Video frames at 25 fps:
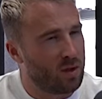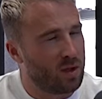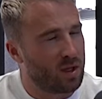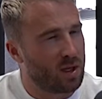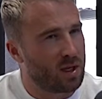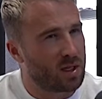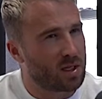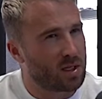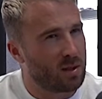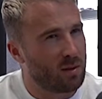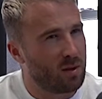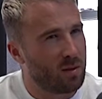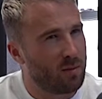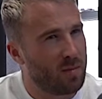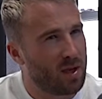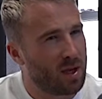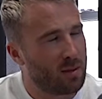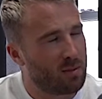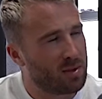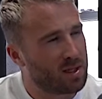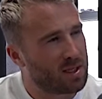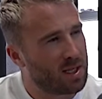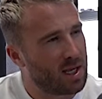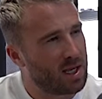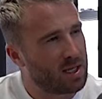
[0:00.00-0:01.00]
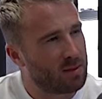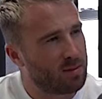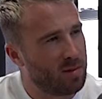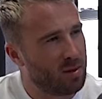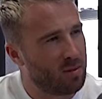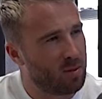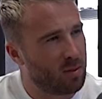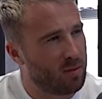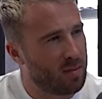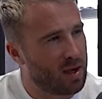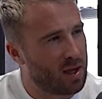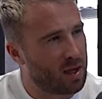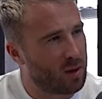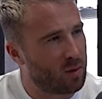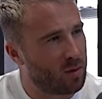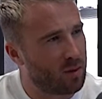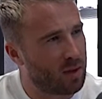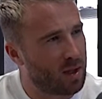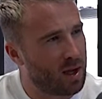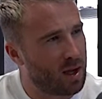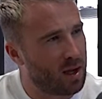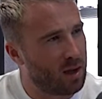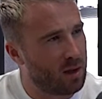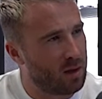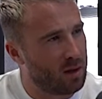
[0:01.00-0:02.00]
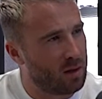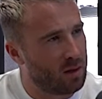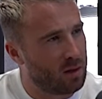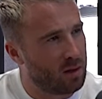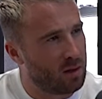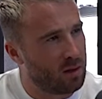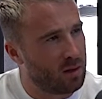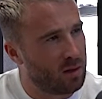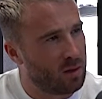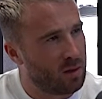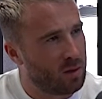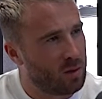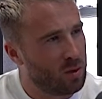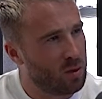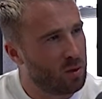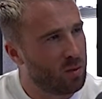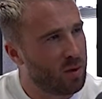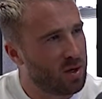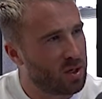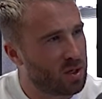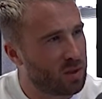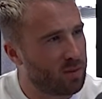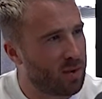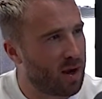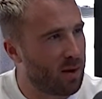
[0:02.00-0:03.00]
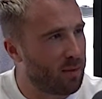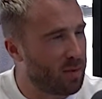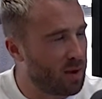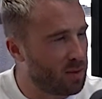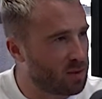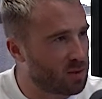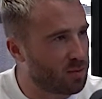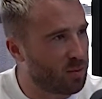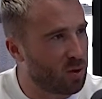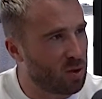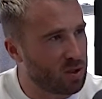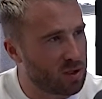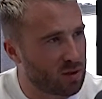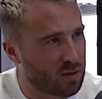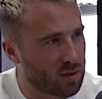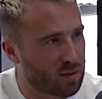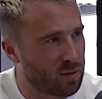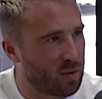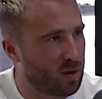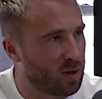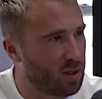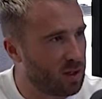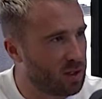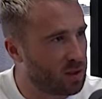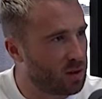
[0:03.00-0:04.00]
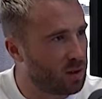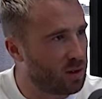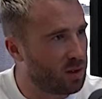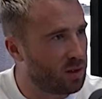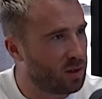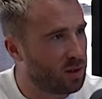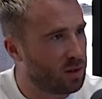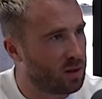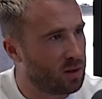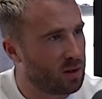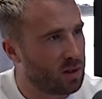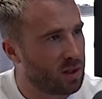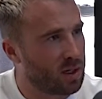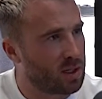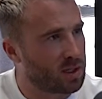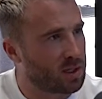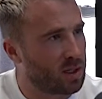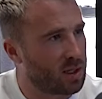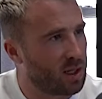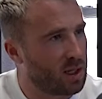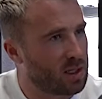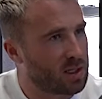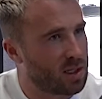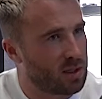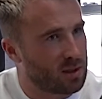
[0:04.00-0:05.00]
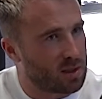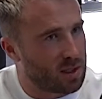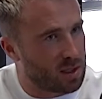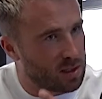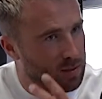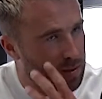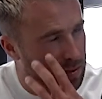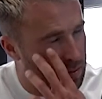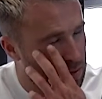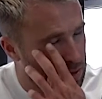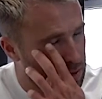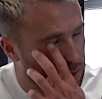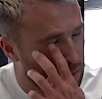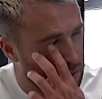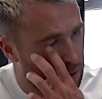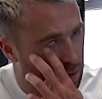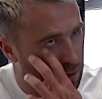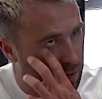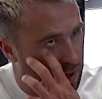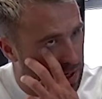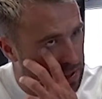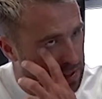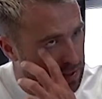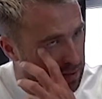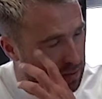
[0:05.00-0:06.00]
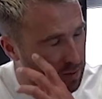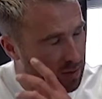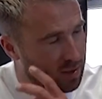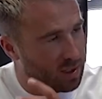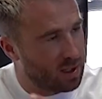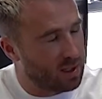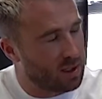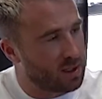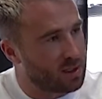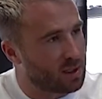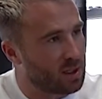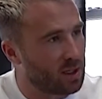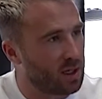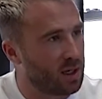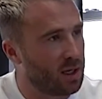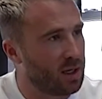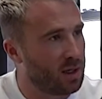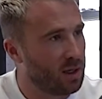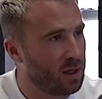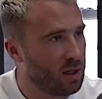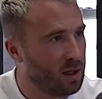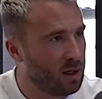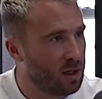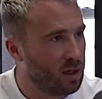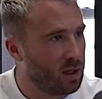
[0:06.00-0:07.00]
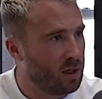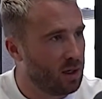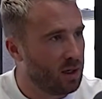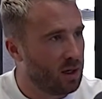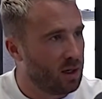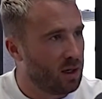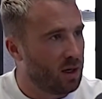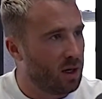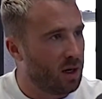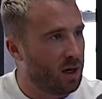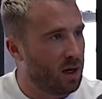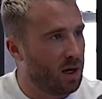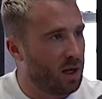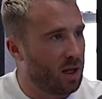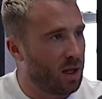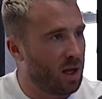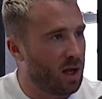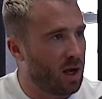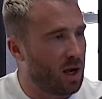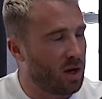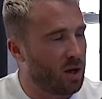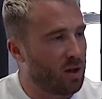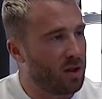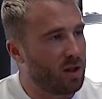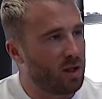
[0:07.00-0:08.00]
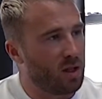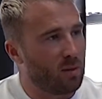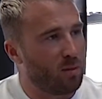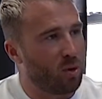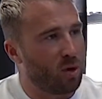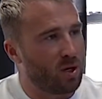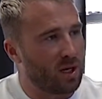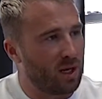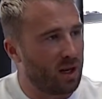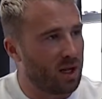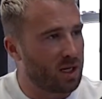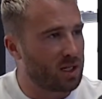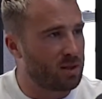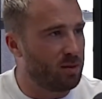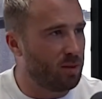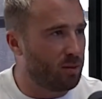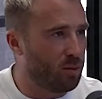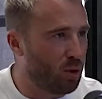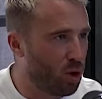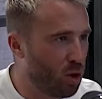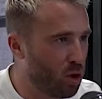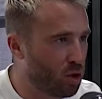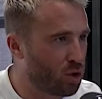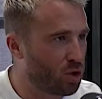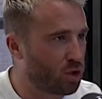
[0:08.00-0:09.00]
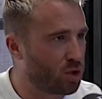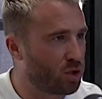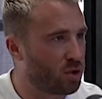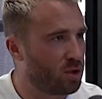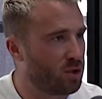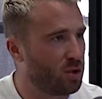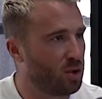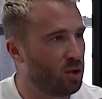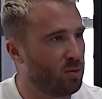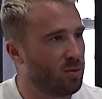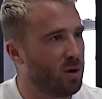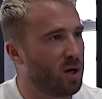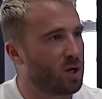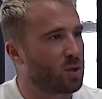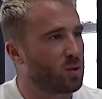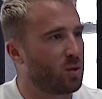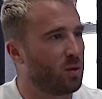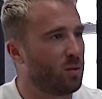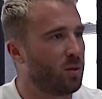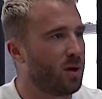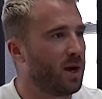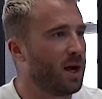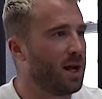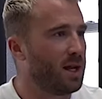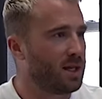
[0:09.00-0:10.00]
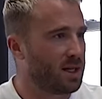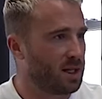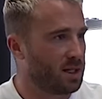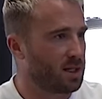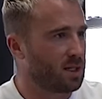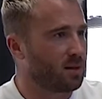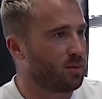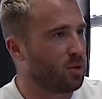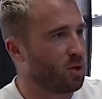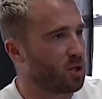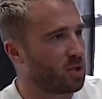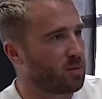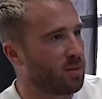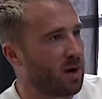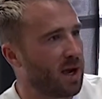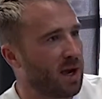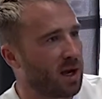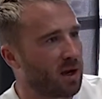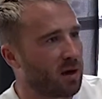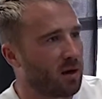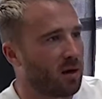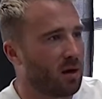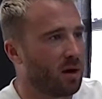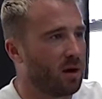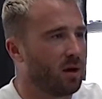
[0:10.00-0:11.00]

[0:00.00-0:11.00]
think are some of the big mistakes people make with that? You mentioned about people's bodies responding to it, because I think sometimes people are too aggressive with things, and it, like, I don't think the body likes to be pushed too much right. one way; it tends to push back. Right?